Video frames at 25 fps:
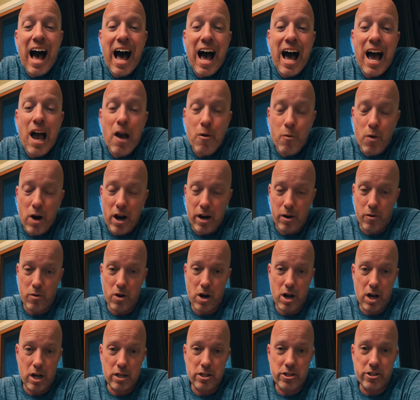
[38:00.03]
I
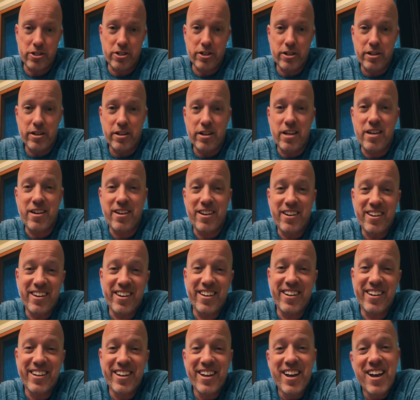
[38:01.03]
want to watch.
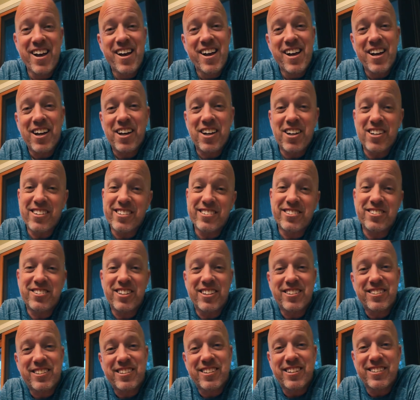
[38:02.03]

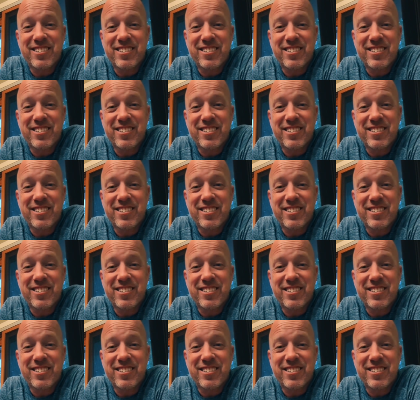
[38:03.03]
Because